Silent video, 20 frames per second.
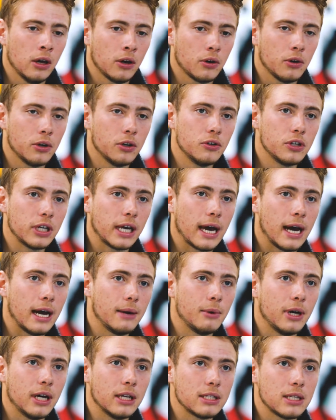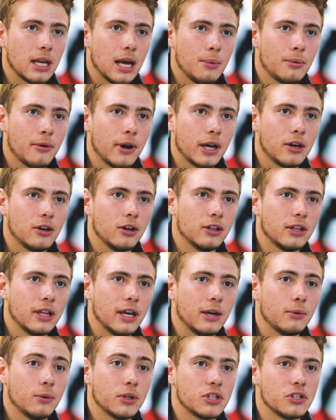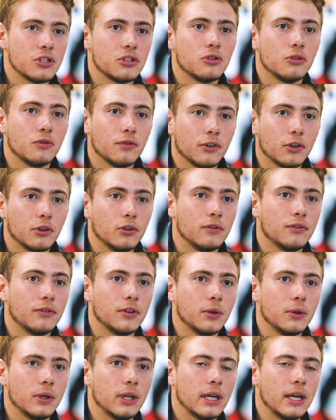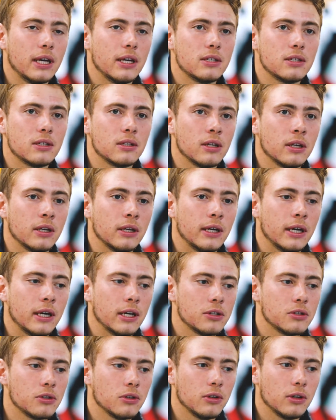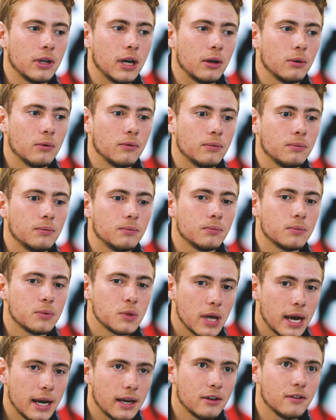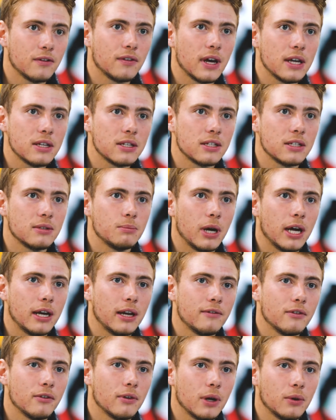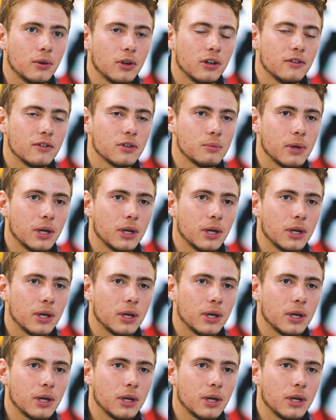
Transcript: going under Guy Martin's lap record there, which has stood for a good few years. So now second fastest man ever around Oliver's